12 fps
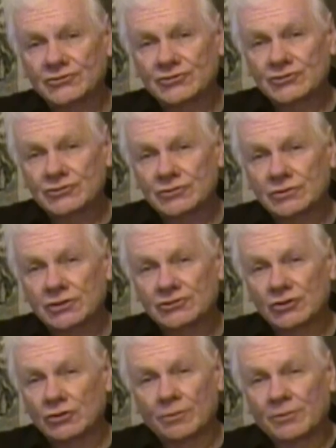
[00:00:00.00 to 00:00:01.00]
It's
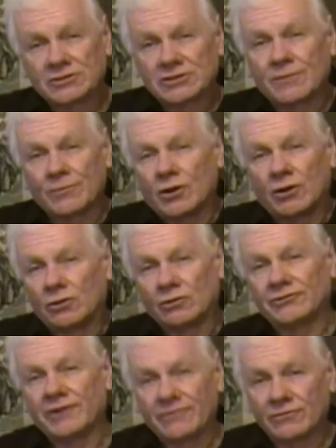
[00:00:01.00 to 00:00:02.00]
because it opens up a
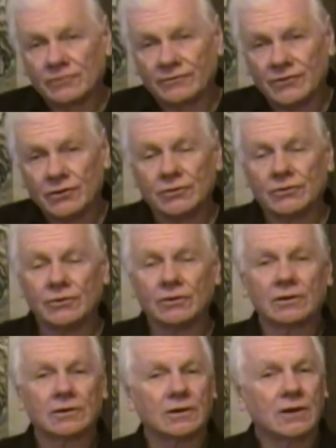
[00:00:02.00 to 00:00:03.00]
whole different
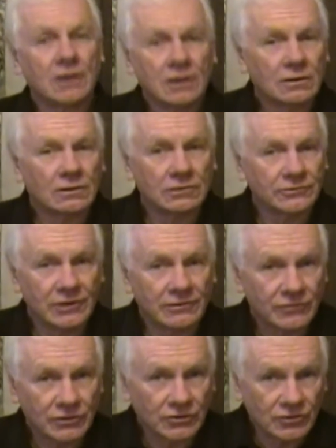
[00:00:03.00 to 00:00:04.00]
view, whole
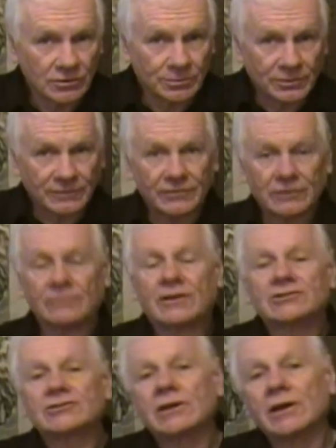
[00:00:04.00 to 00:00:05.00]
different group of
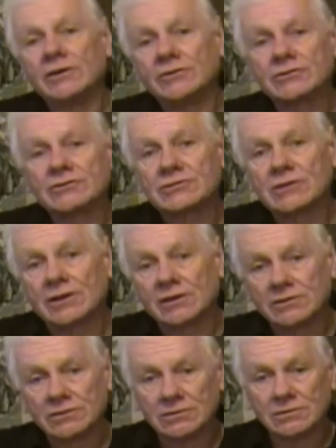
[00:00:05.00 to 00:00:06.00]
investigators
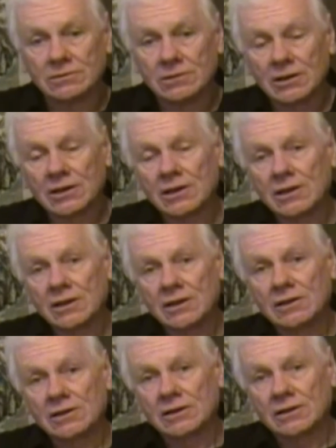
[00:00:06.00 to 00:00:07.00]
who
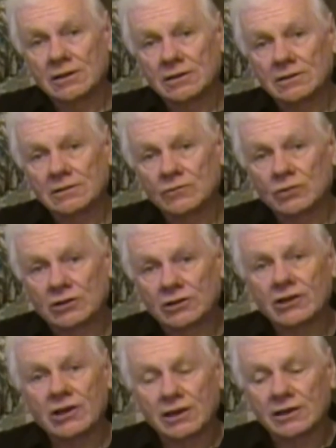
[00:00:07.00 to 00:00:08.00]
were
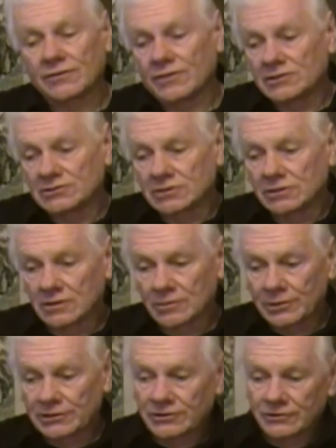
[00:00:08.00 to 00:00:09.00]
looking at things a
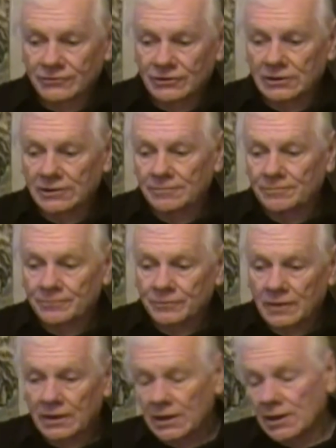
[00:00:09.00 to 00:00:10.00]
little bit differently.
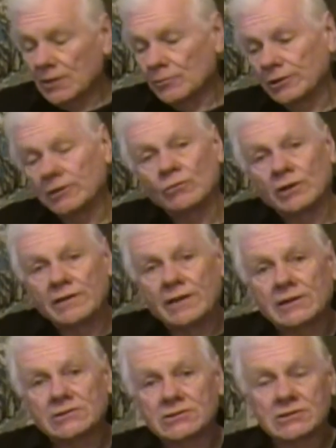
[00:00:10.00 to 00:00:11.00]
But anyway,
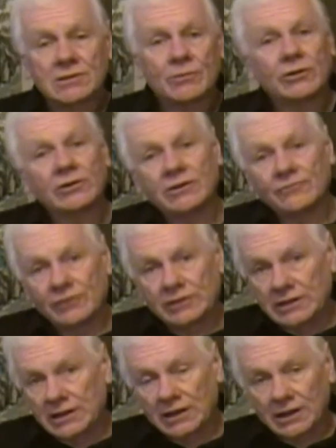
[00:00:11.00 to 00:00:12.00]
that's about it
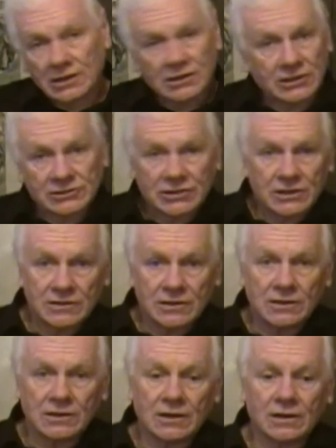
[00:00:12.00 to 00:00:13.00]
for today. Like I say,
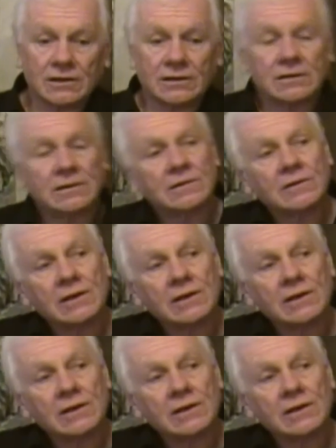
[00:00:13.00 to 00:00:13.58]
the